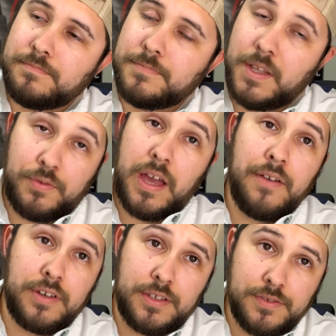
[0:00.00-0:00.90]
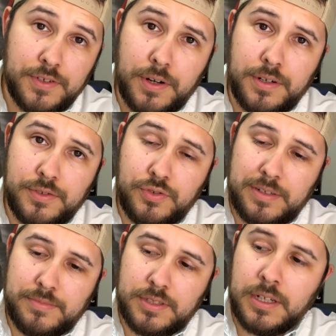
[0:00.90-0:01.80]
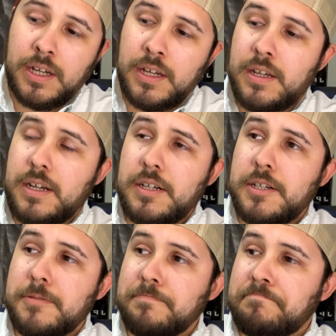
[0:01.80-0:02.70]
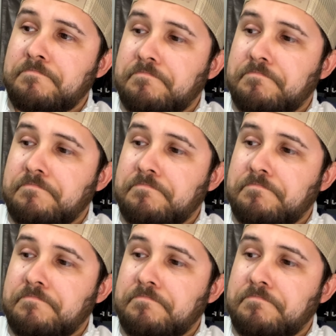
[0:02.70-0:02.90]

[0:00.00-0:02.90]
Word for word: if you have any scar dreams. Um,